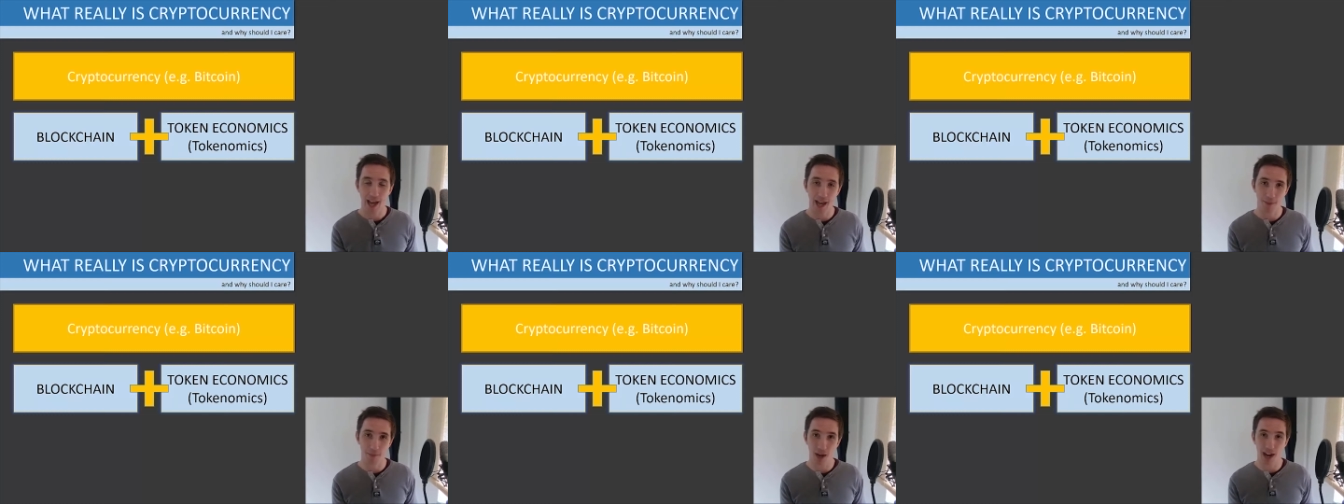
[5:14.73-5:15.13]

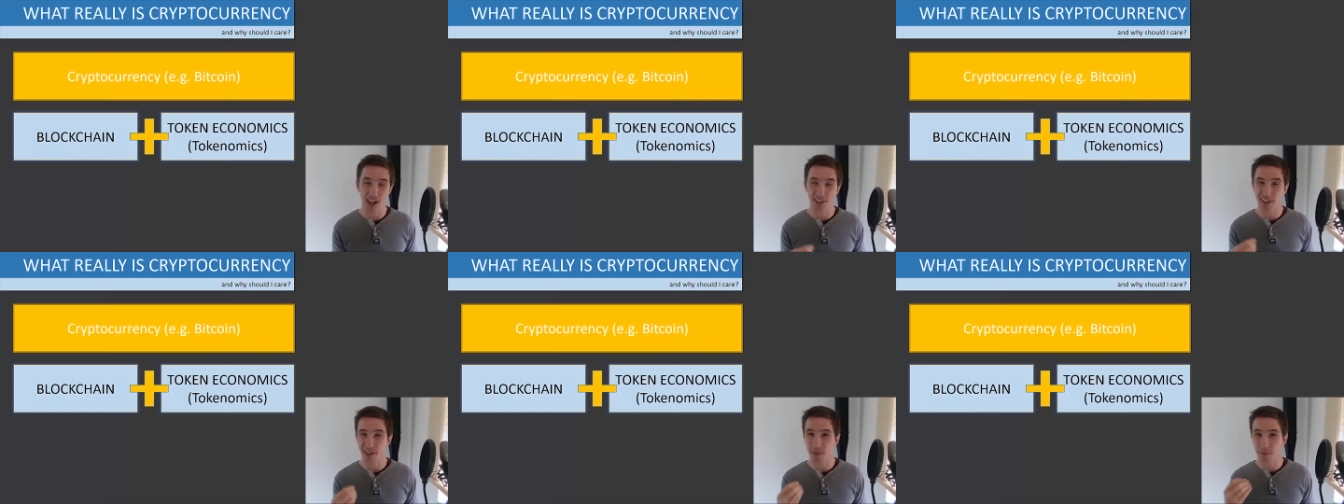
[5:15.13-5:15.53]
And my
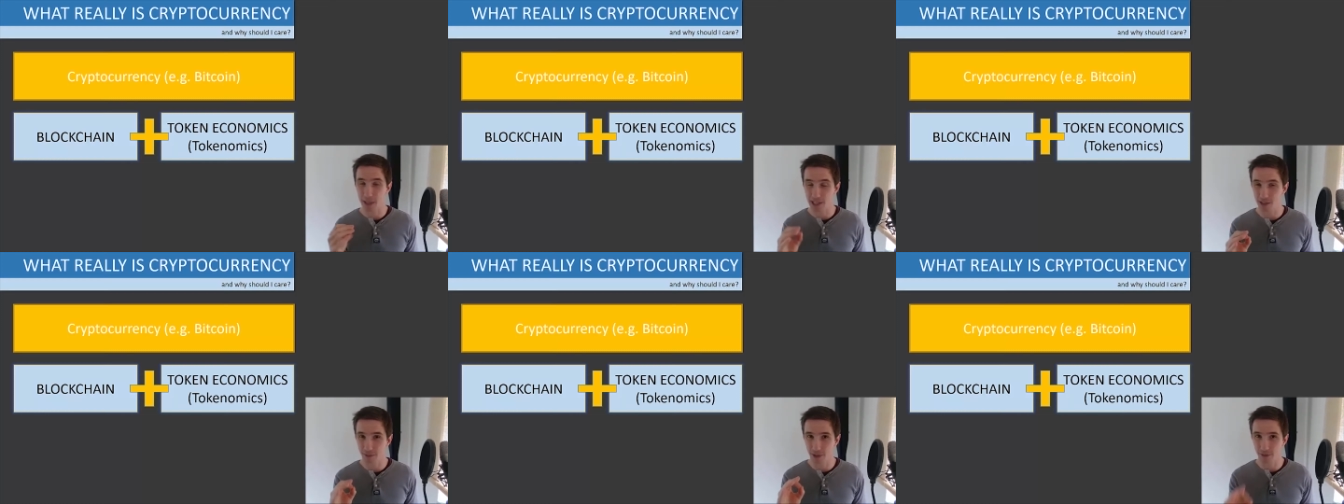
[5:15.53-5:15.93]
other
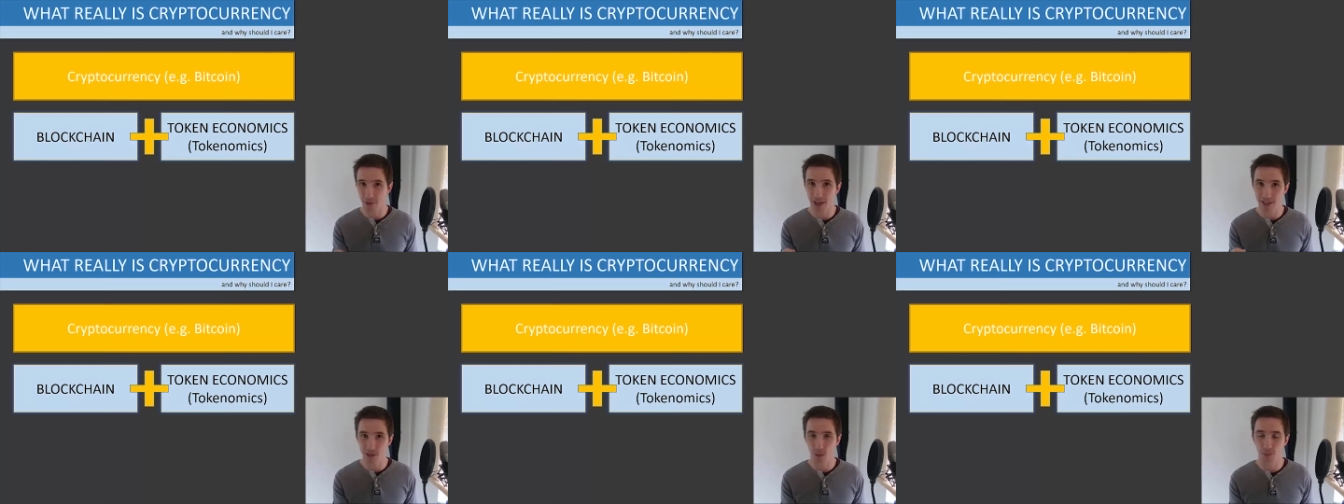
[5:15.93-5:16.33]
piece of
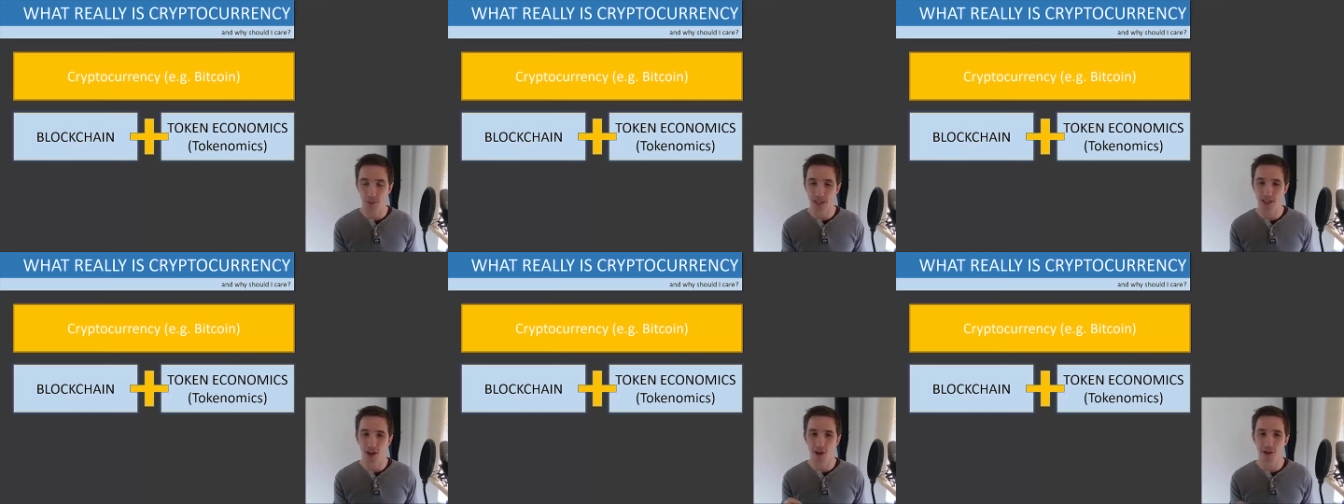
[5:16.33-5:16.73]
advice would
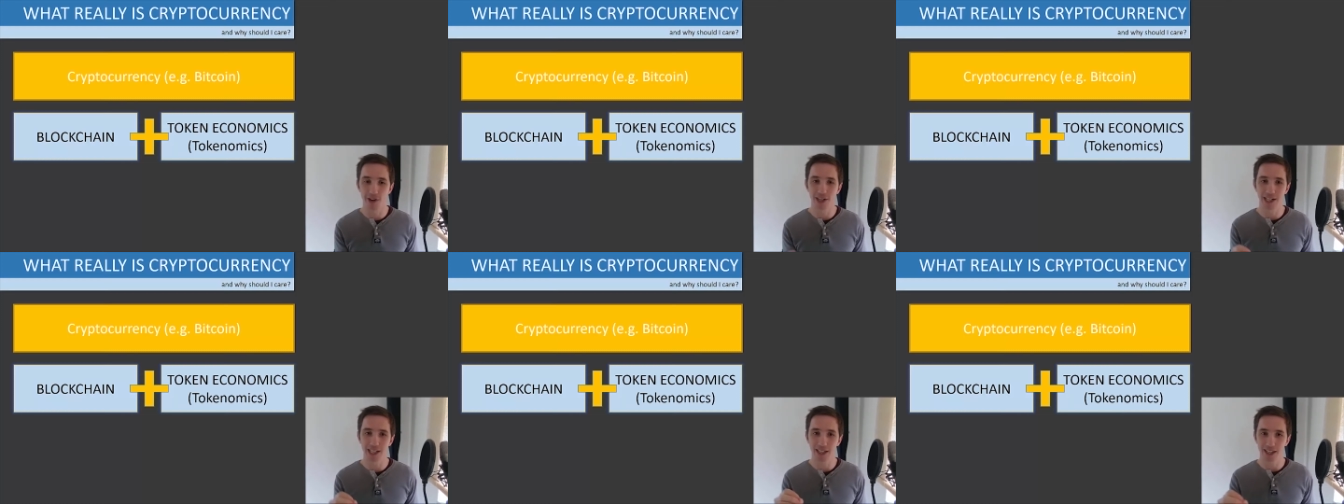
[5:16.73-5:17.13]
be
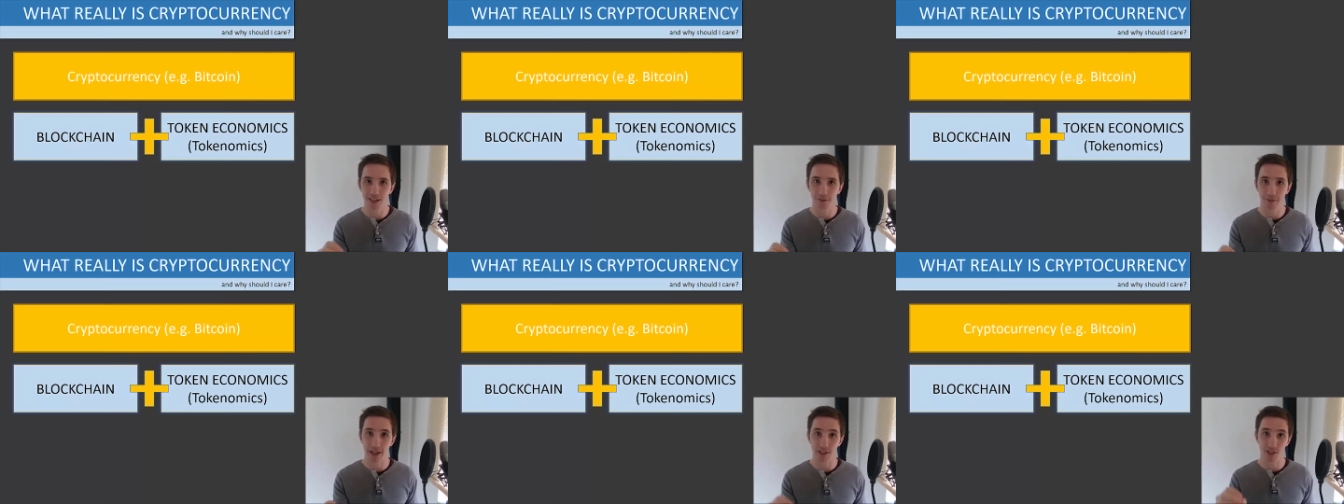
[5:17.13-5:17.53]
only
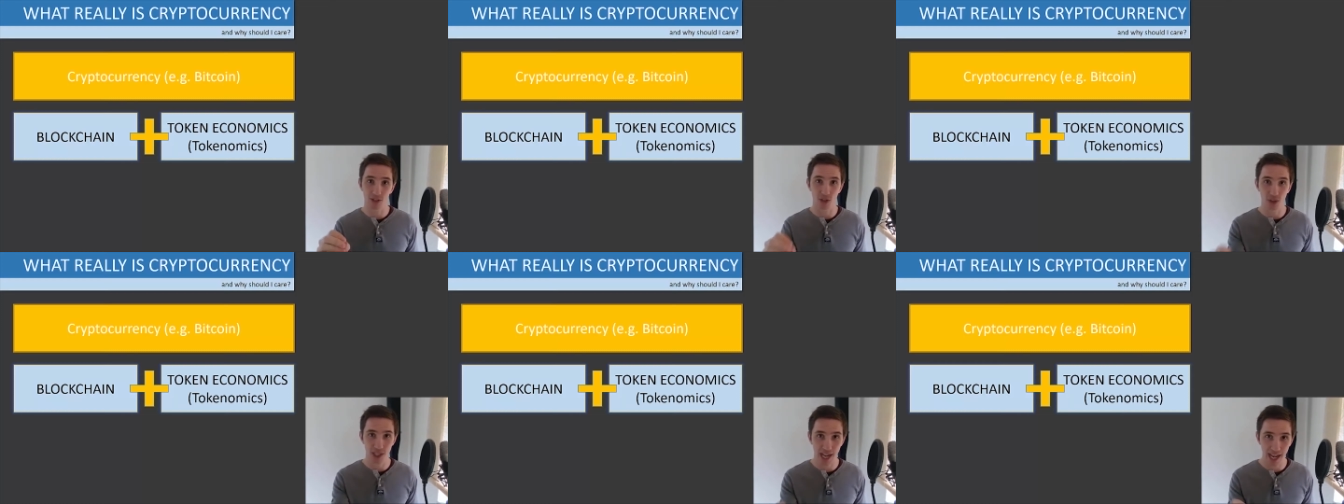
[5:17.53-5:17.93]
invest
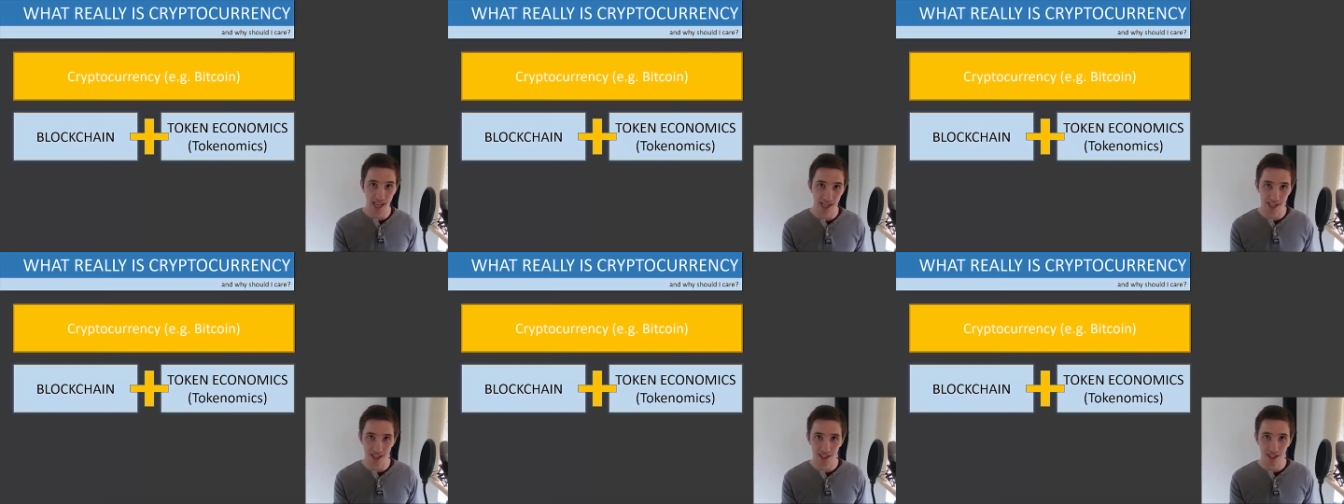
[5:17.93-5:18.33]

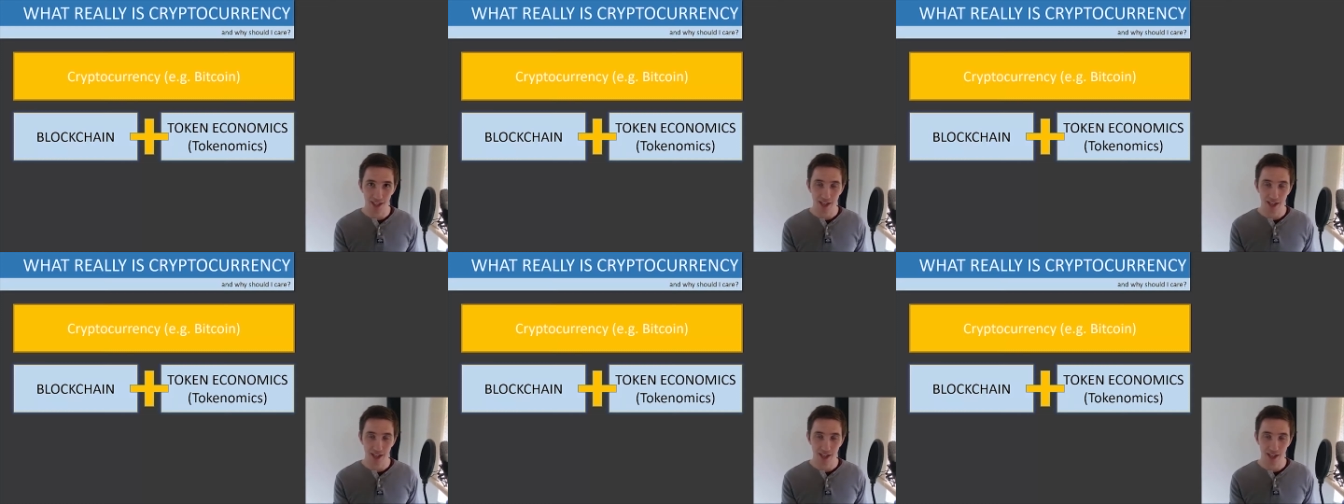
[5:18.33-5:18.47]
today